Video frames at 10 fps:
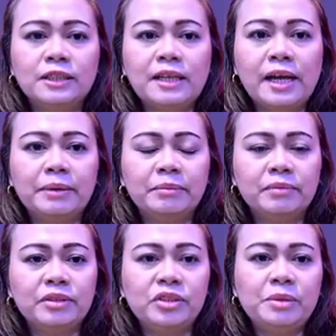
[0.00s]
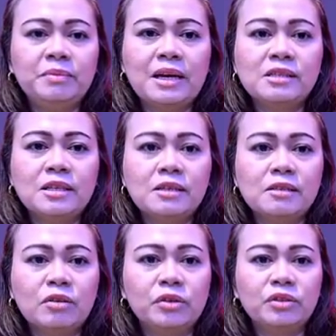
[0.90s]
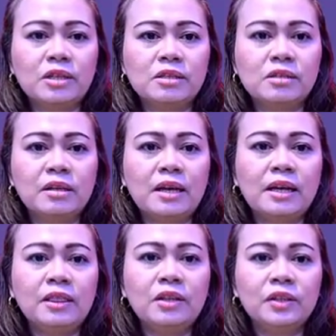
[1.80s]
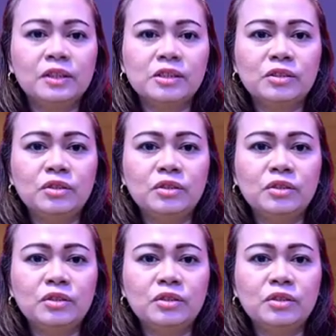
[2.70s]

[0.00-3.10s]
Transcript: the time. Gymnastics coaches yell at the girls